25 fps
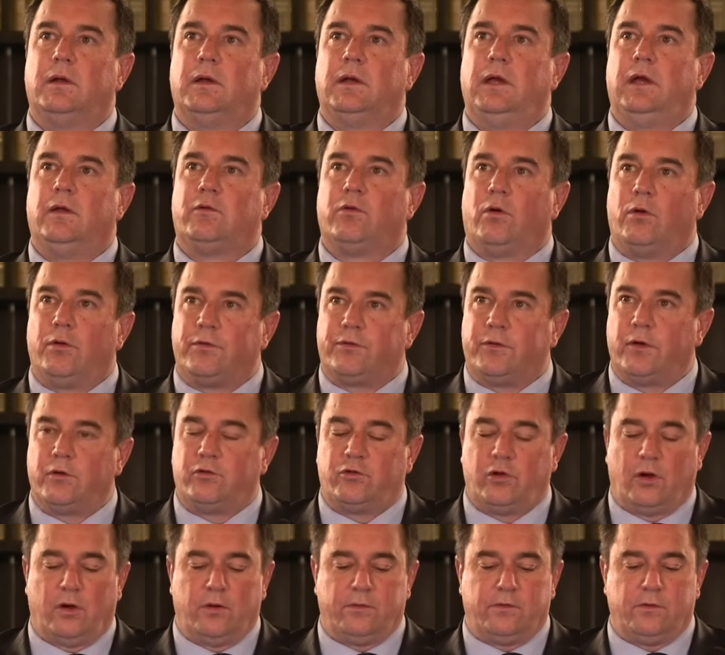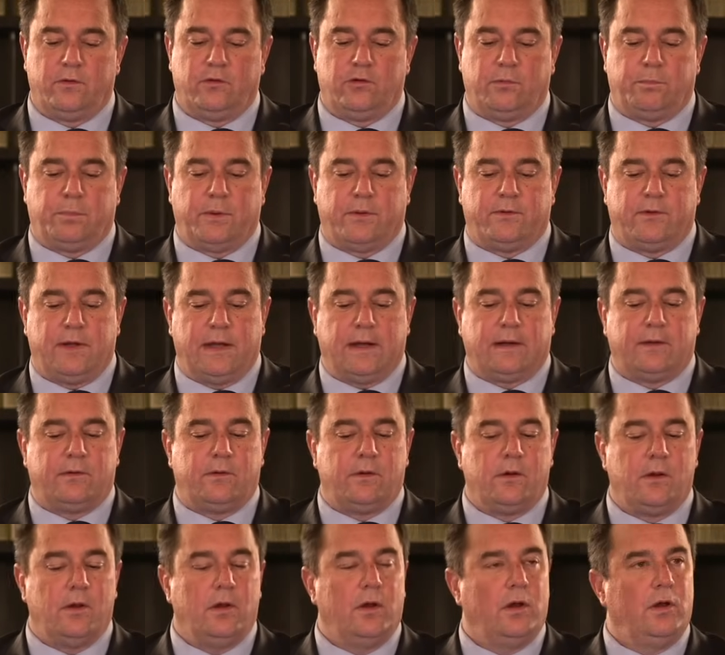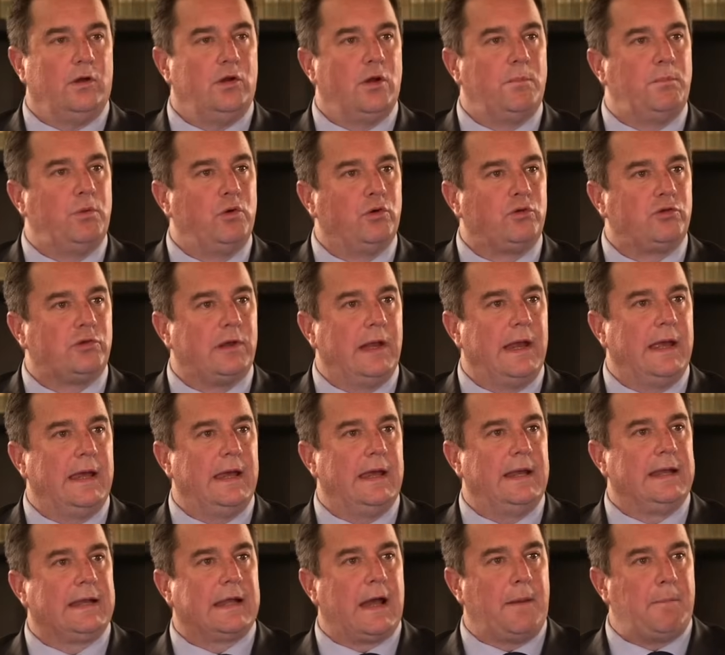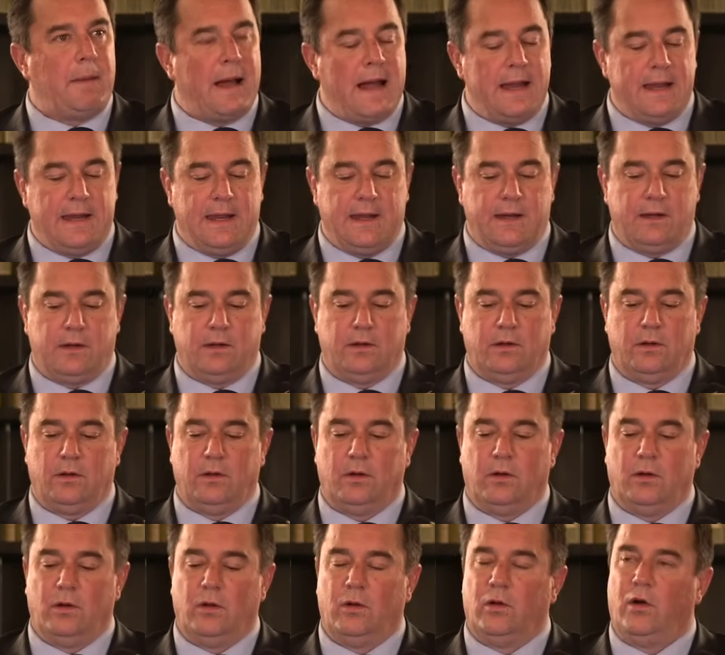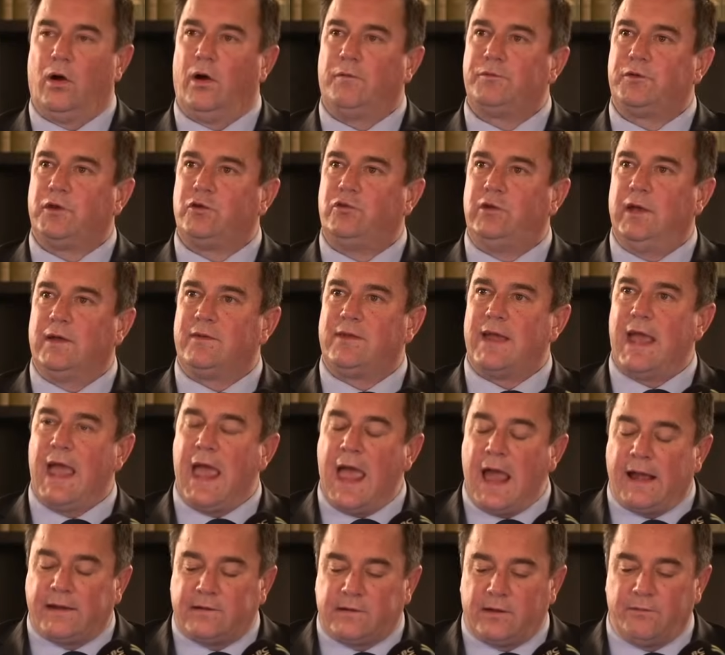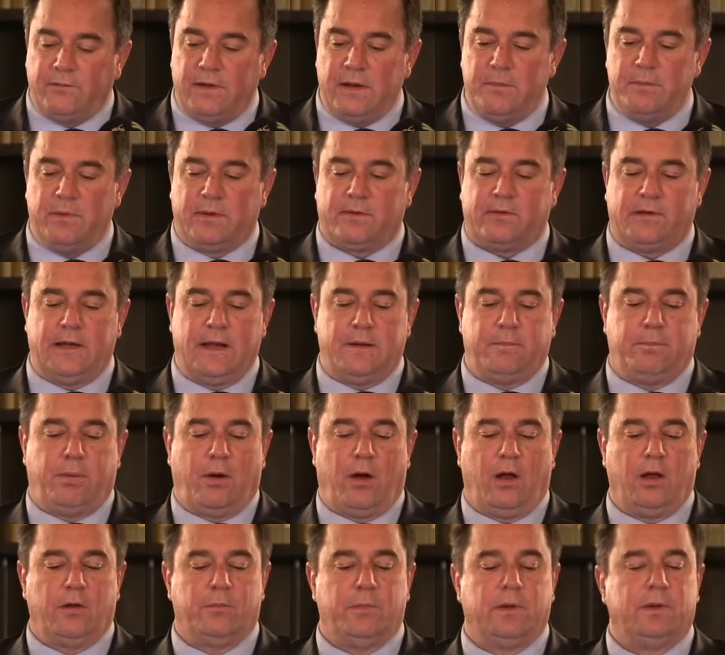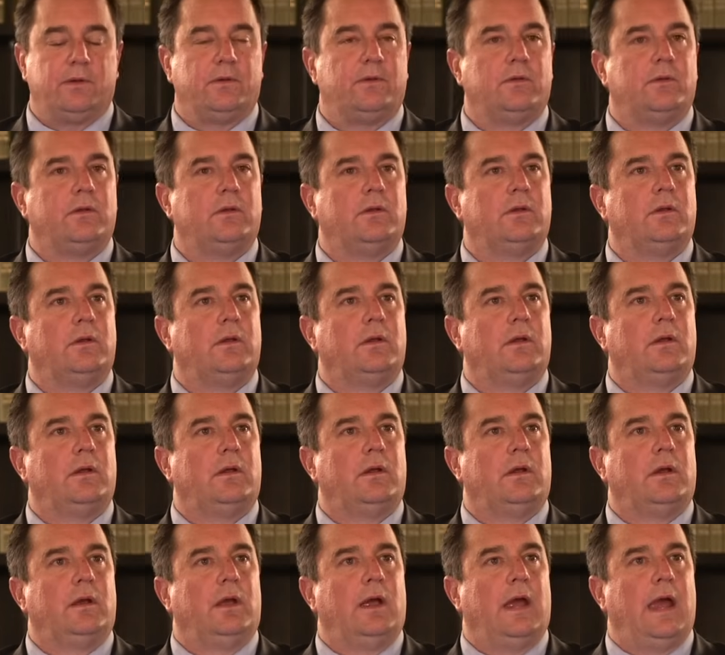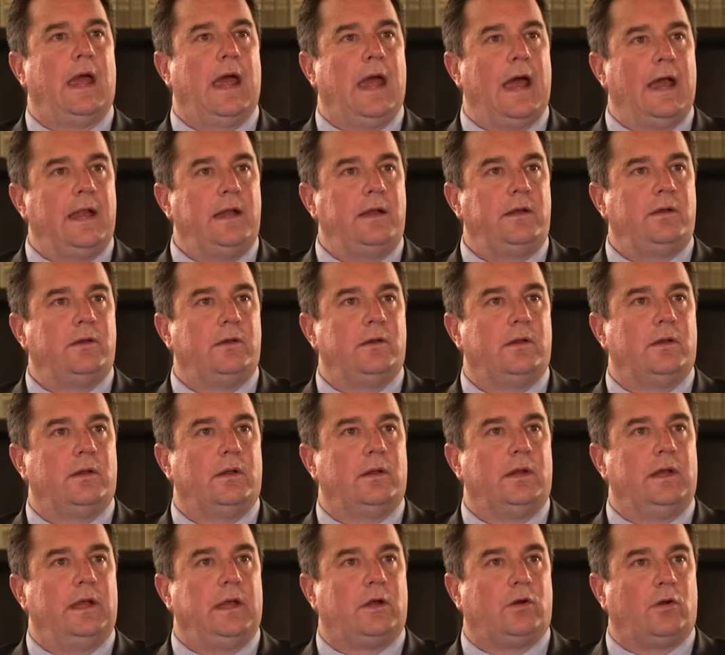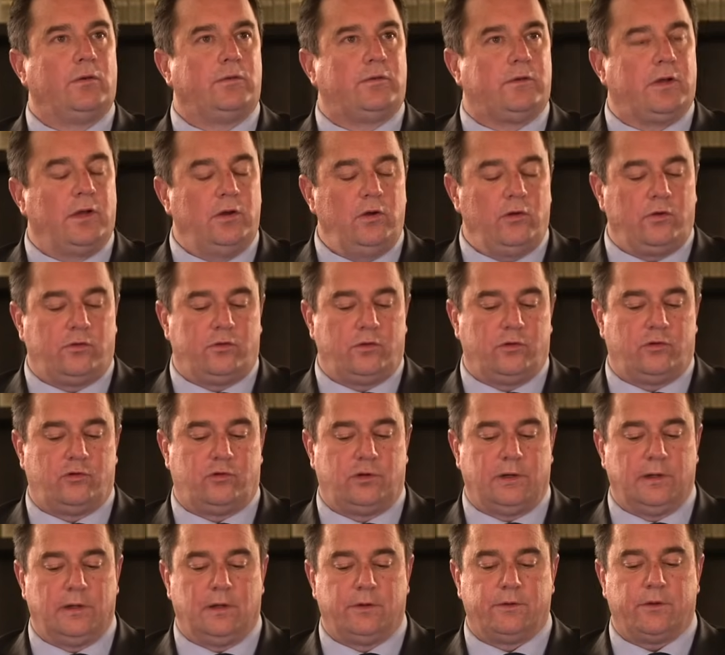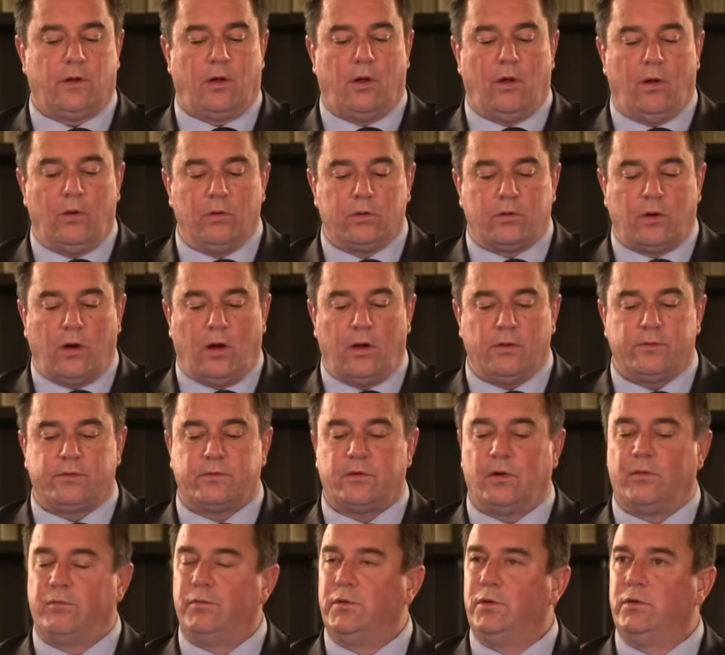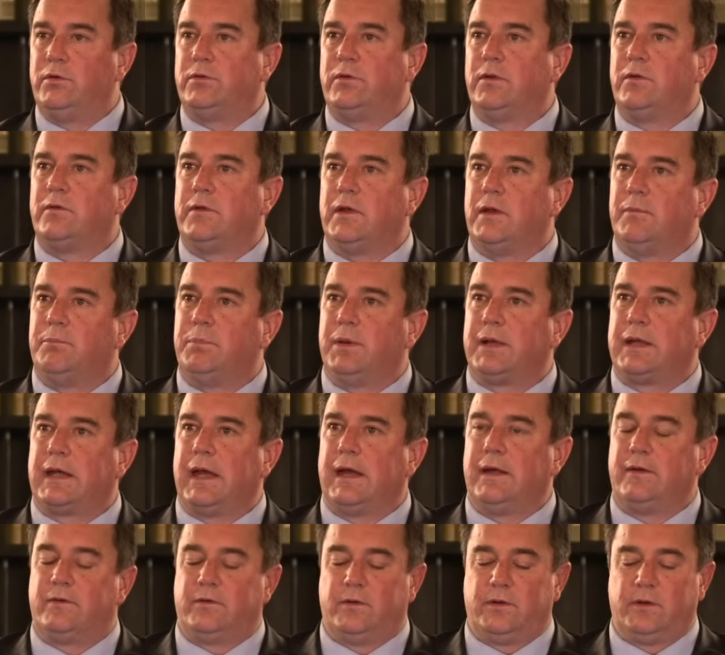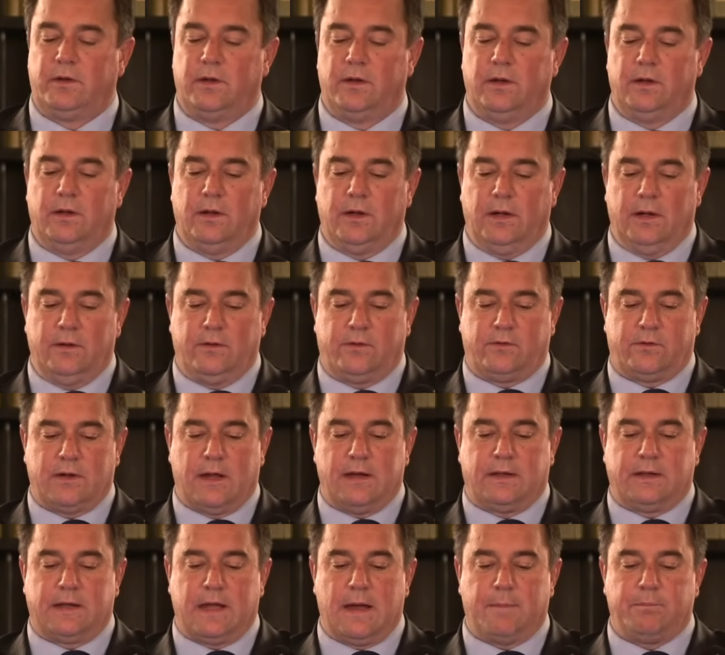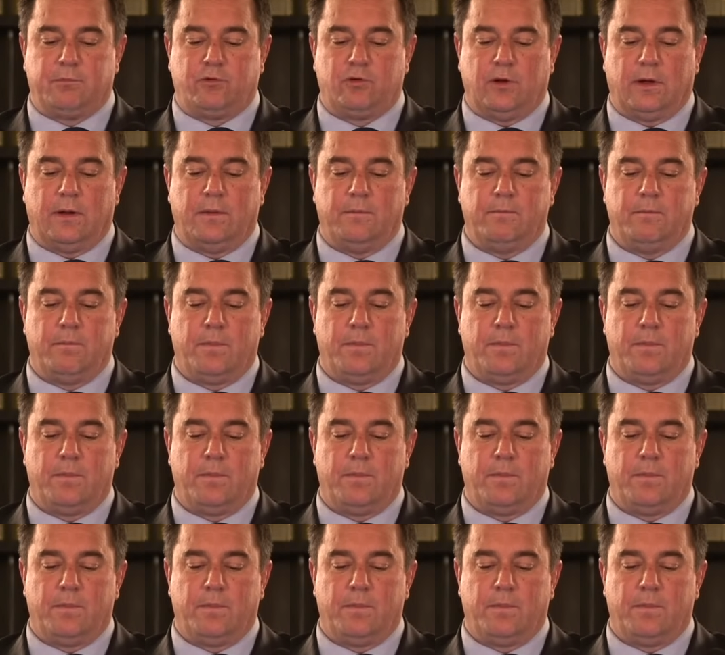He's also chosen to protect Nobushle Nkabane after she has actively misled Parliament. And he continues to shield a whole cast of looters implicated in state capture.